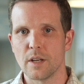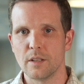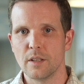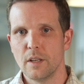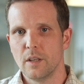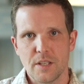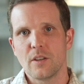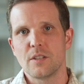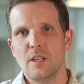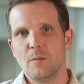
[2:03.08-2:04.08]
on.
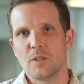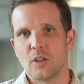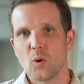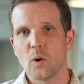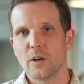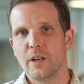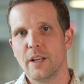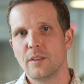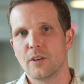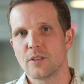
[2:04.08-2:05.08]
Sales teams can
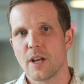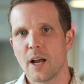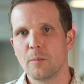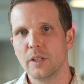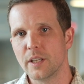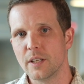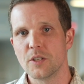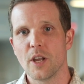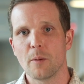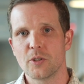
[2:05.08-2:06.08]
coordinate their top
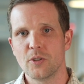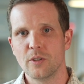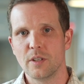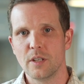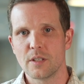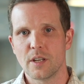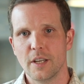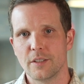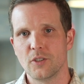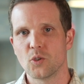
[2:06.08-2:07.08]
leads and opportunities
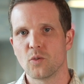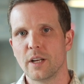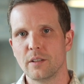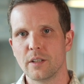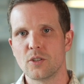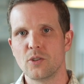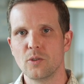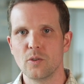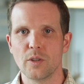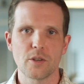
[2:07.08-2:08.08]
connected directly
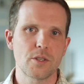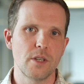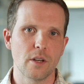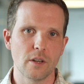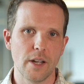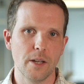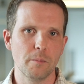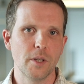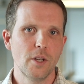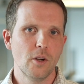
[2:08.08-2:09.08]
to their
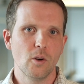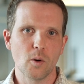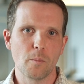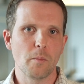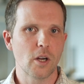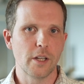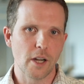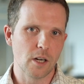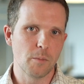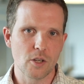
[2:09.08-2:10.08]
CRM or
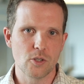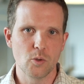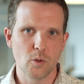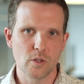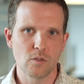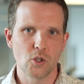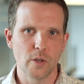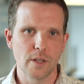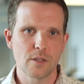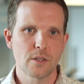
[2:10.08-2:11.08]
marketing automation tools of
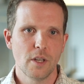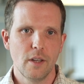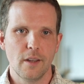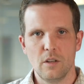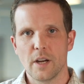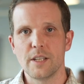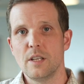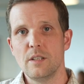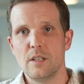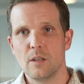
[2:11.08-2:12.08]
choice. Your
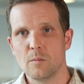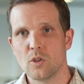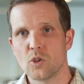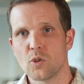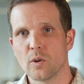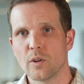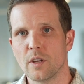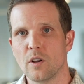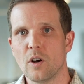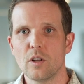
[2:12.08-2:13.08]
IT teams ensure
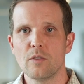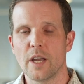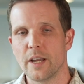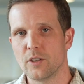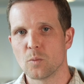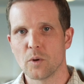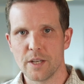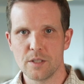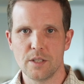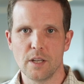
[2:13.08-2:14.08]
that all of that
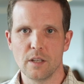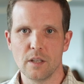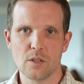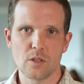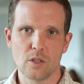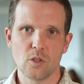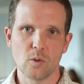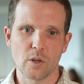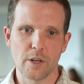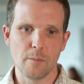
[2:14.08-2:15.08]
enterprise data is
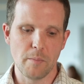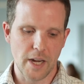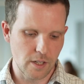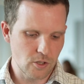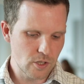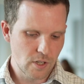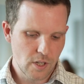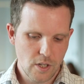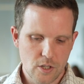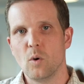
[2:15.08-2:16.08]
secure and managed.
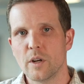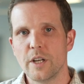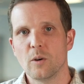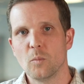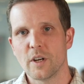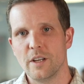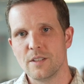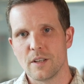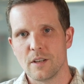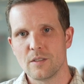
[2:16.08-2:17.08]
If you want to hear more
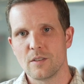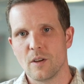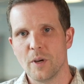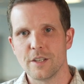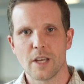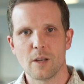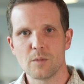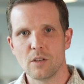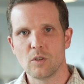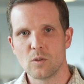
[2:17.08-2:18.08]
insights about time
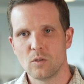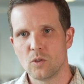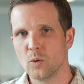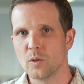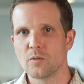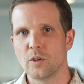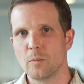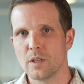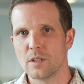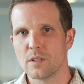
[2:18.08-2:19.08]
saving tools for your
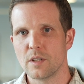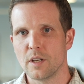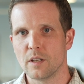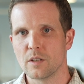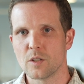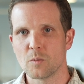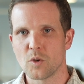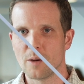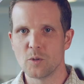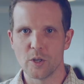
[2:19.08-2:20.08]
business data, subscribe